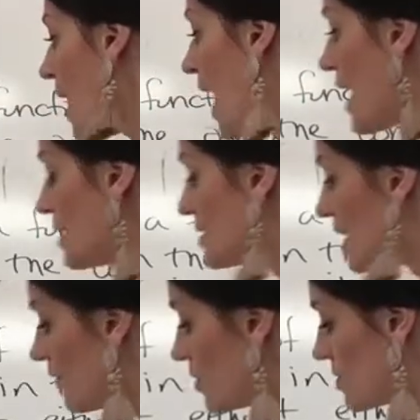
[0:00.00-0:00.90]
And
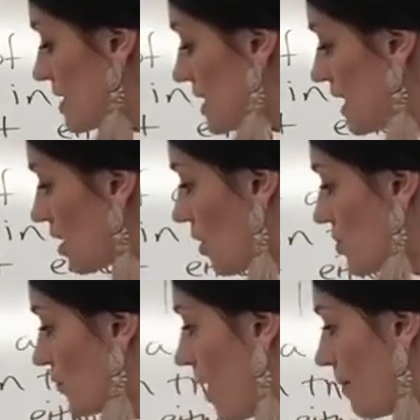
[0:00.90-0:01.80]
if you see, it
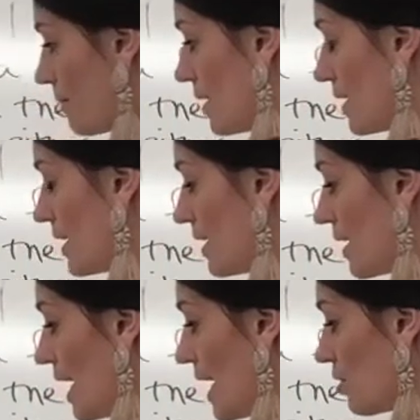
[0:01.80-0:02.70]
goes from
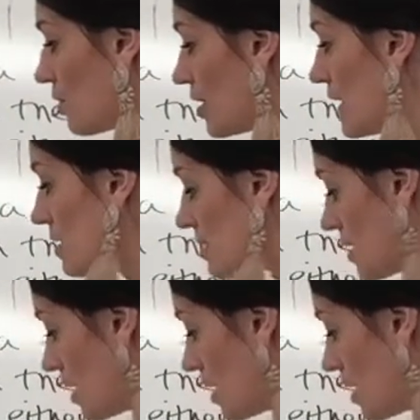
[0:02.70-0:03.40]
increase